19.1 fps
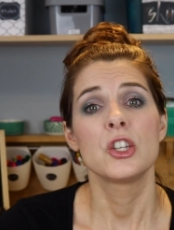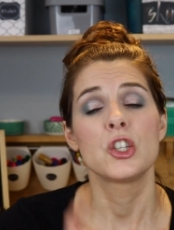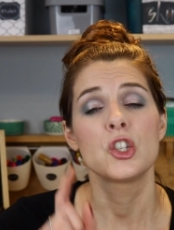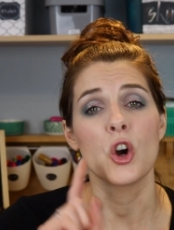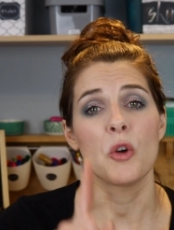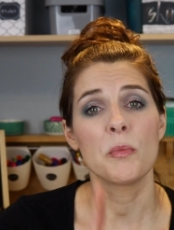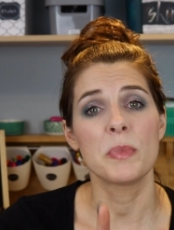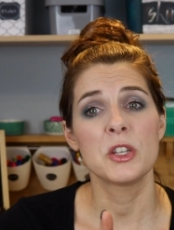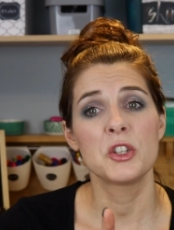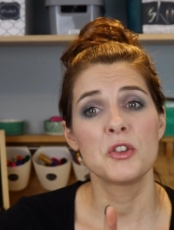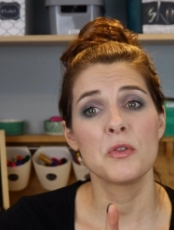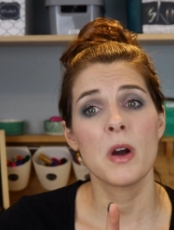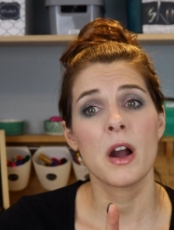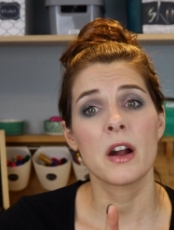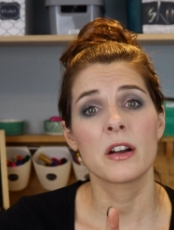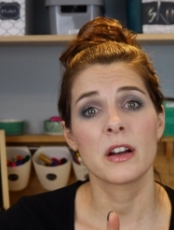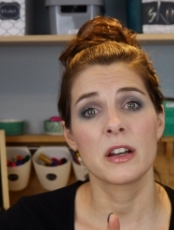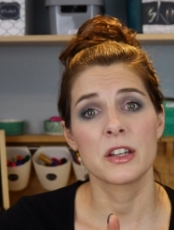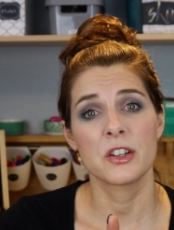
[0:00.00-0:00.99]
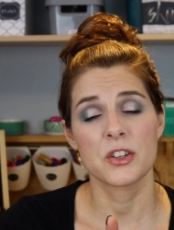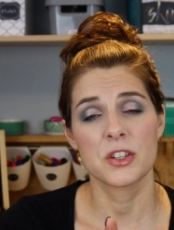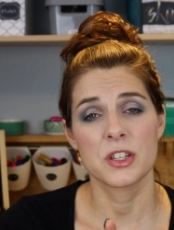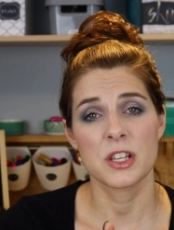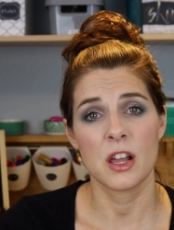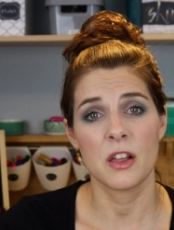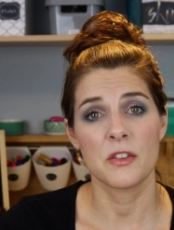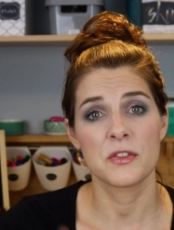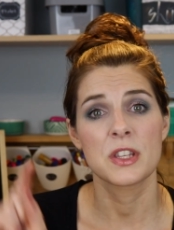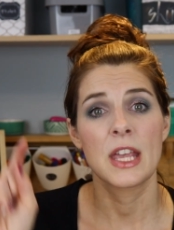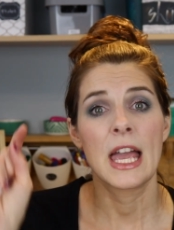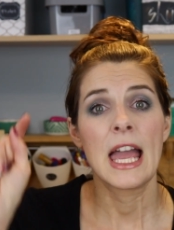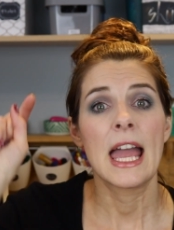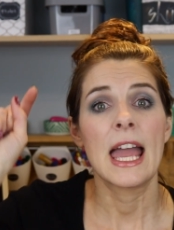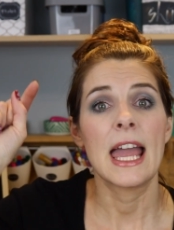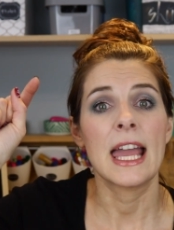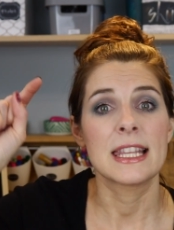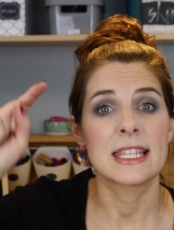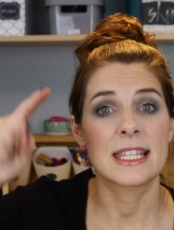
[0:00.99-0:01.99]
Don't be too hard on yourselves
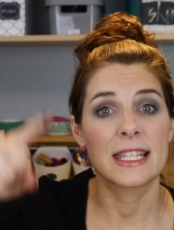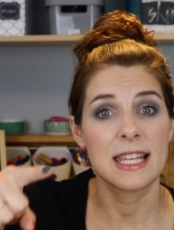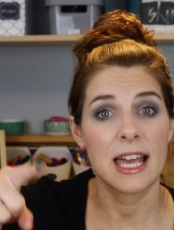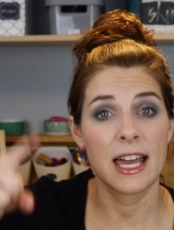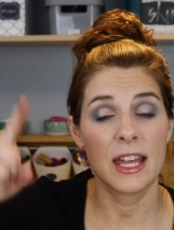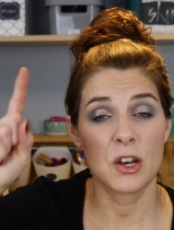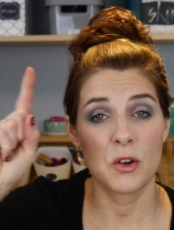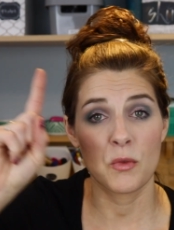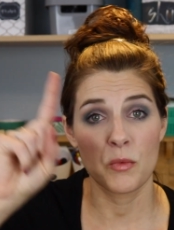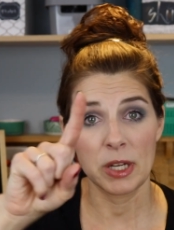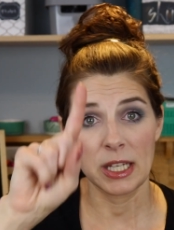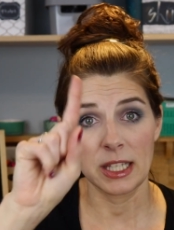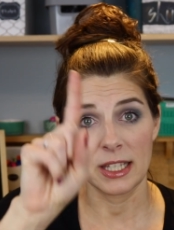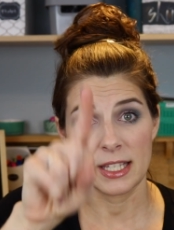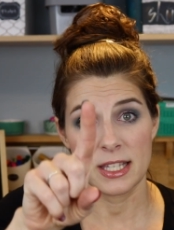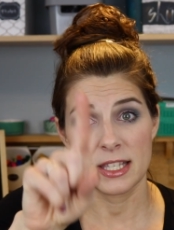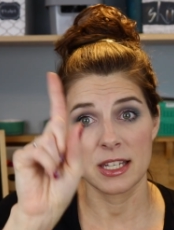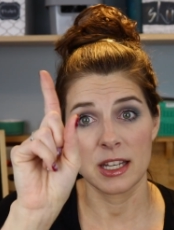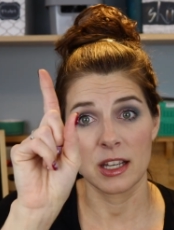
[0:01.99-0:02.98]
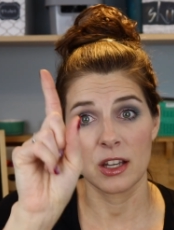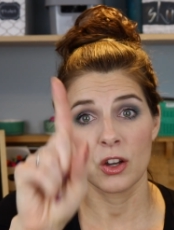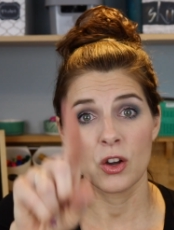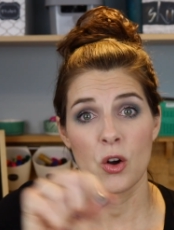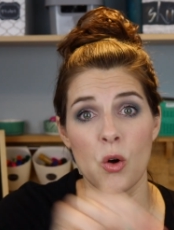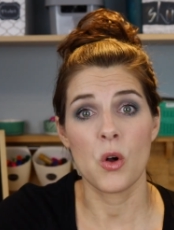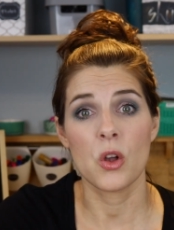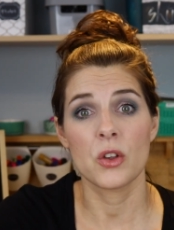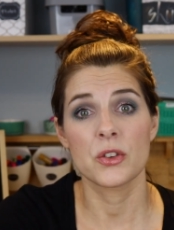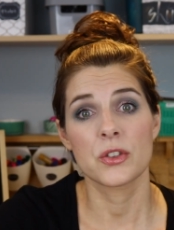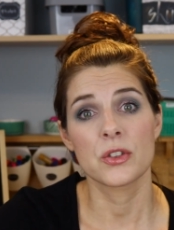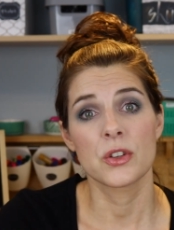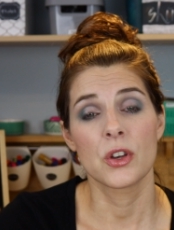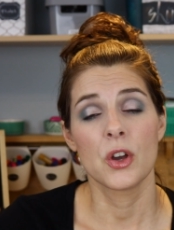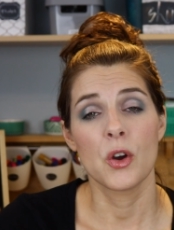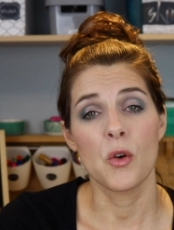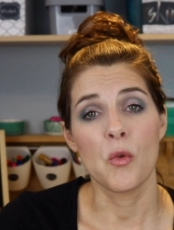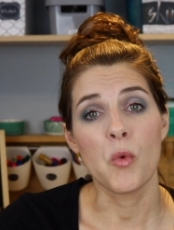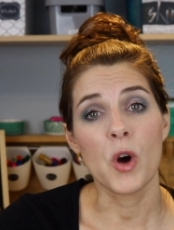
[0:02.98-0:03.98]
and set realistic goals.
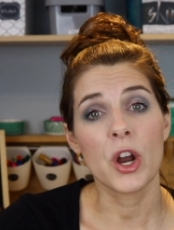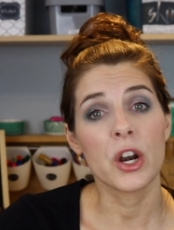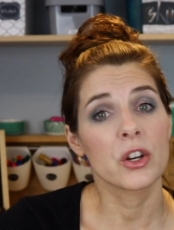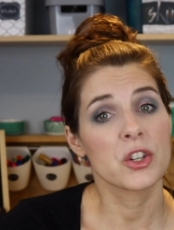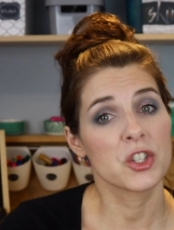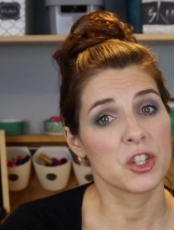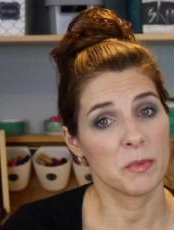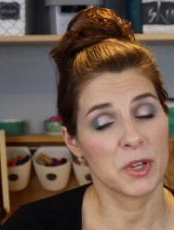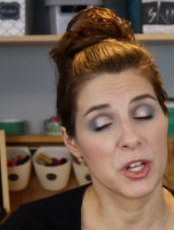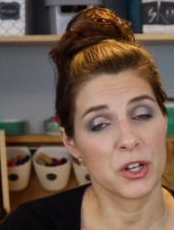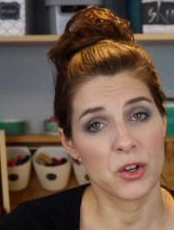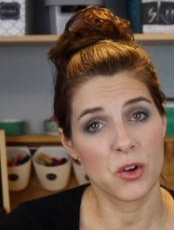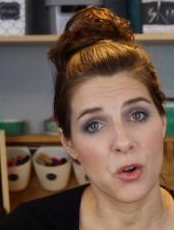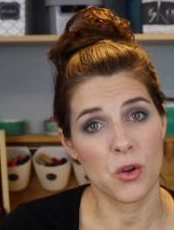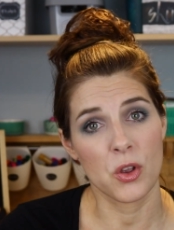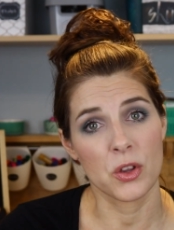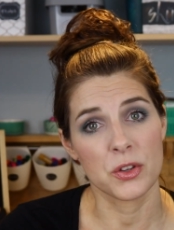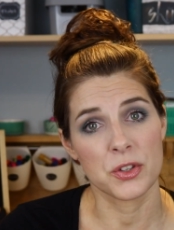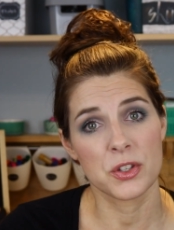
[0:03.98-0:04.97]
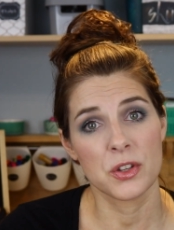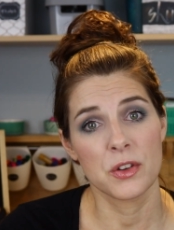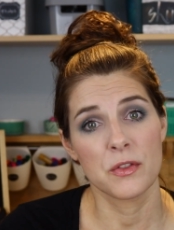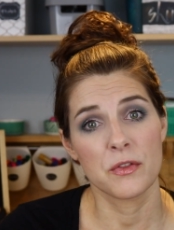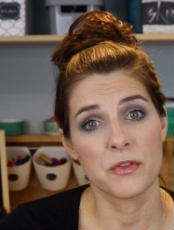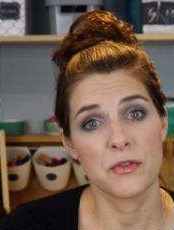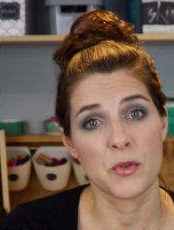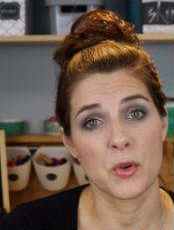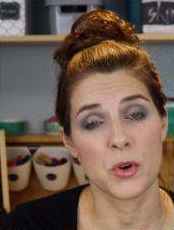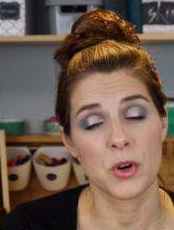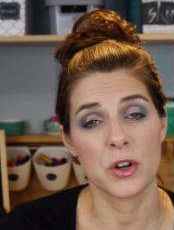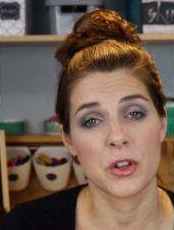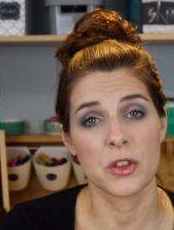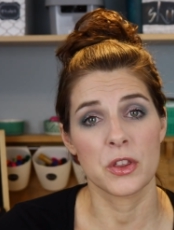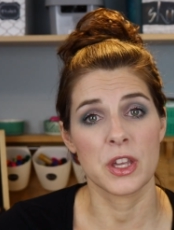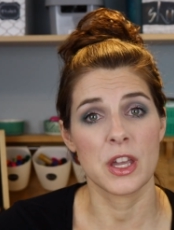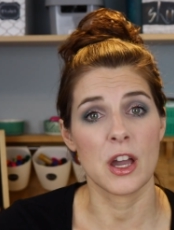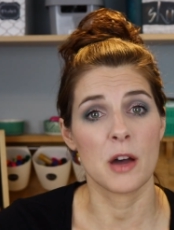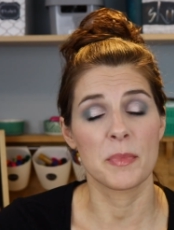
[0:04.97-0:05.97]
What are some of your goals for
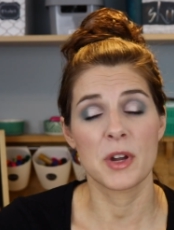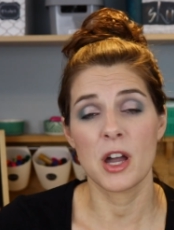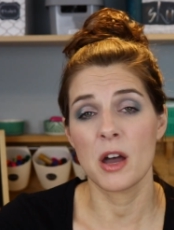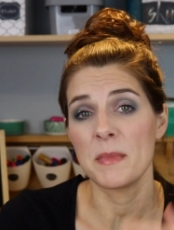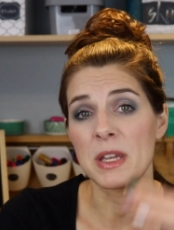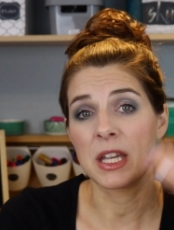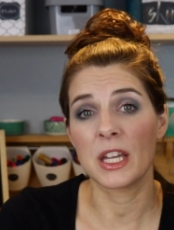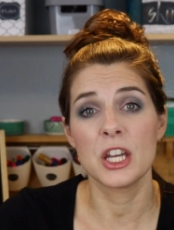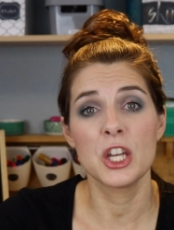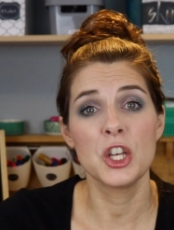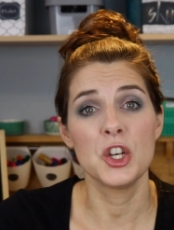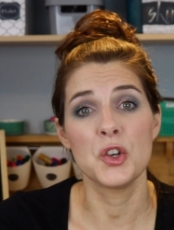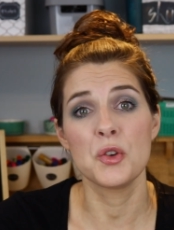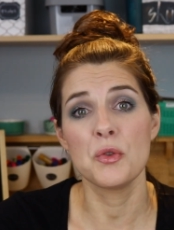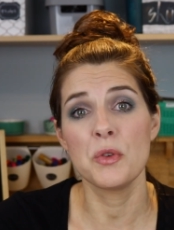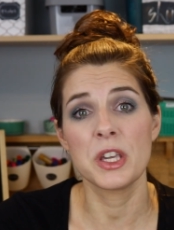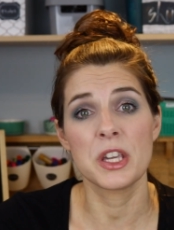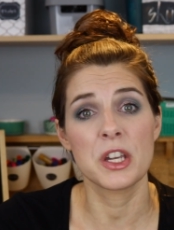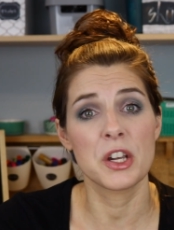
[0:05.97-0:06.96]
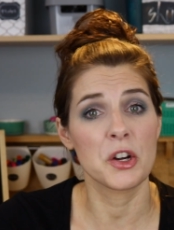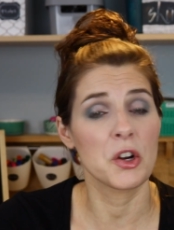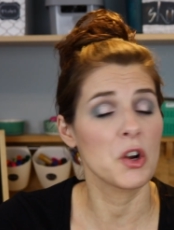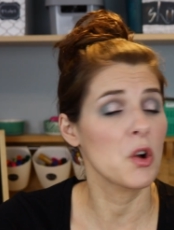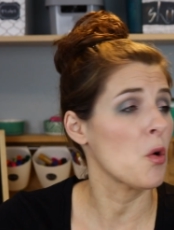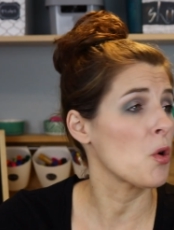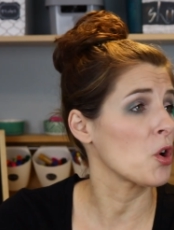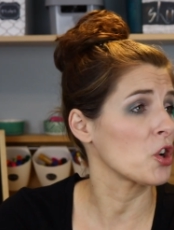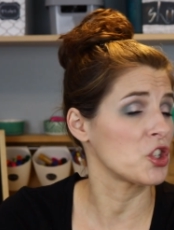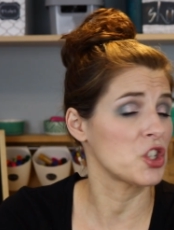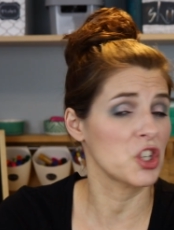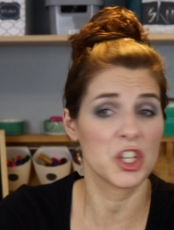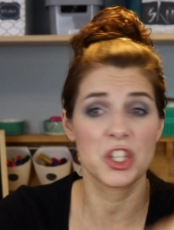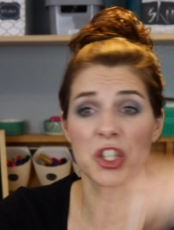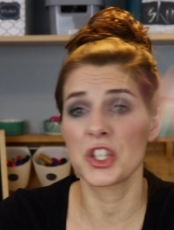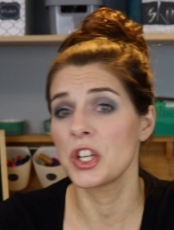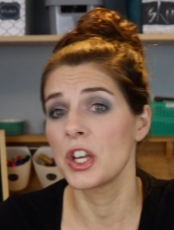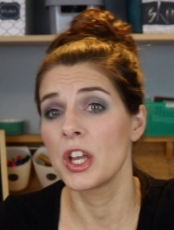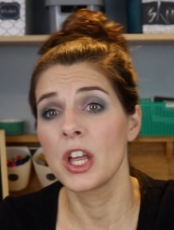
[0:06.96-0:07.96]
the upcoming new year or
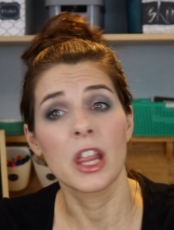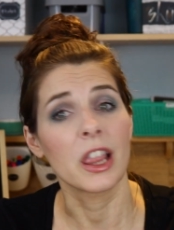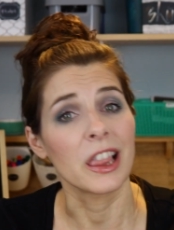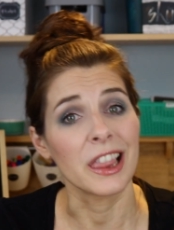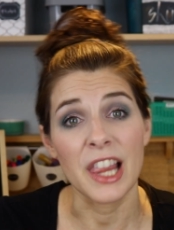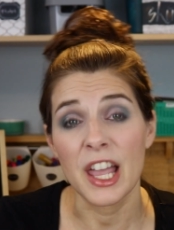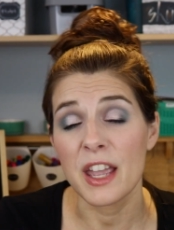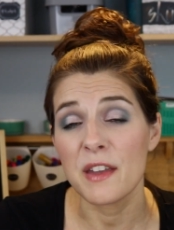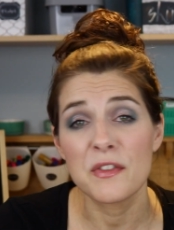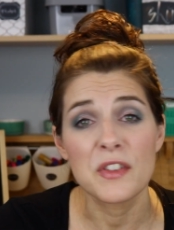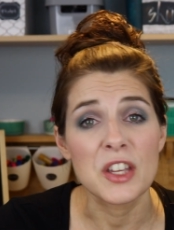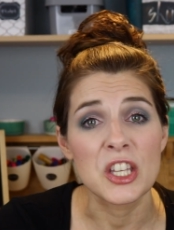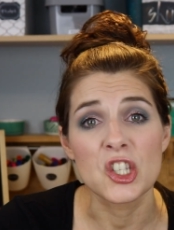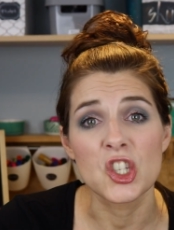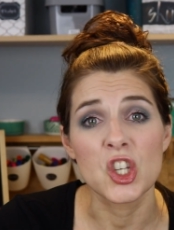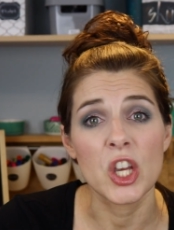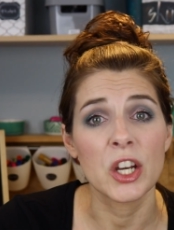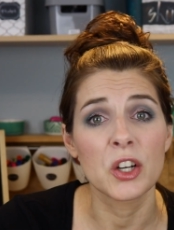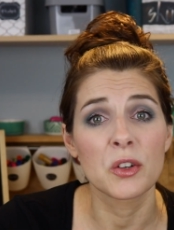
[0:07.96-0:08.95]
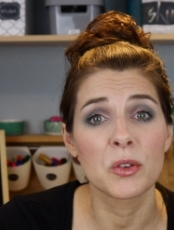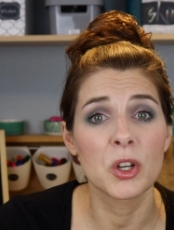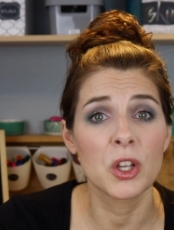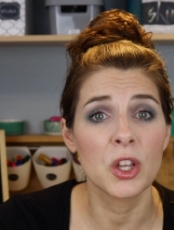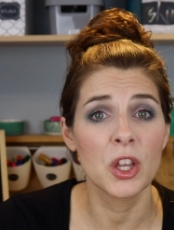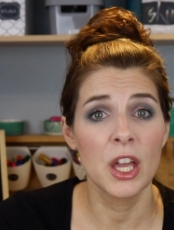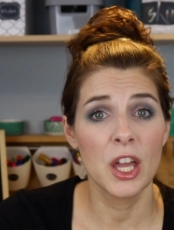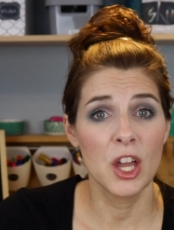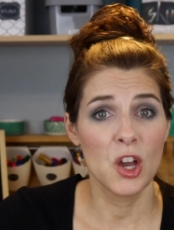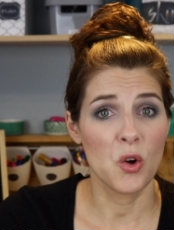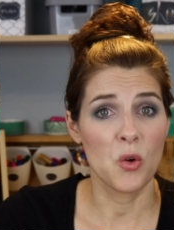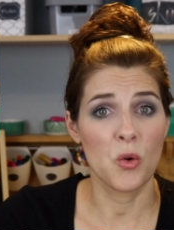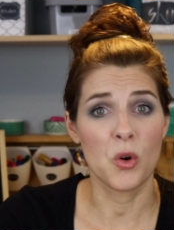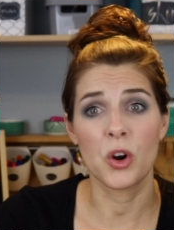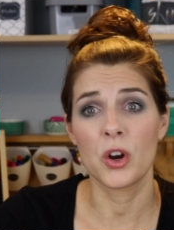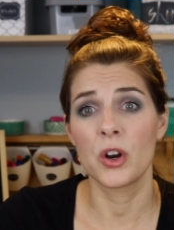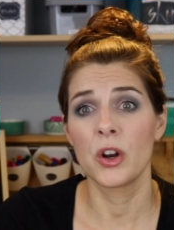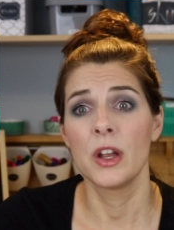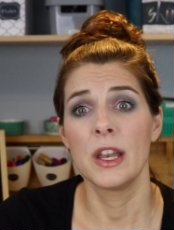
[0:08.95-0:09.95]
just life in general
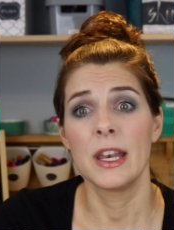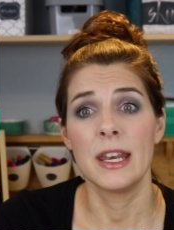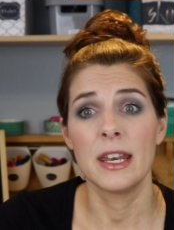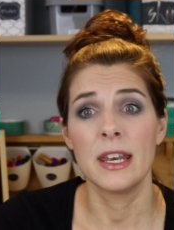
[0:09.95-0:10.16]
or